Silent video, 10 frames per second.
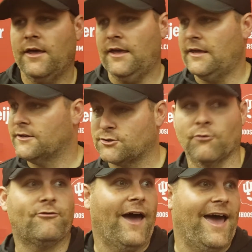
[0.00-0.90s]
he is so
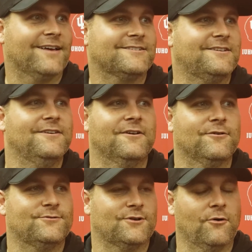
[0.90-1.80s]
fast, you
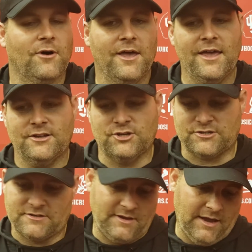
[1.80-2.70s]
know. So
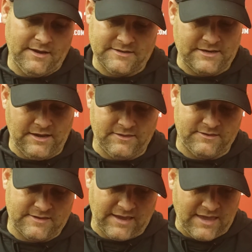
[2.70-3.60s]
just
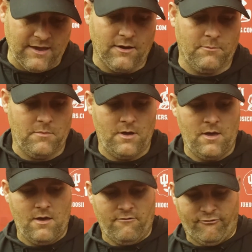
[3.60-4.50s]
to him,
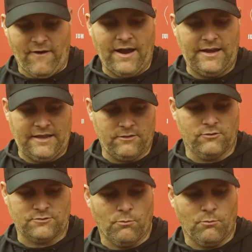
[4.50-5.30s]
finding those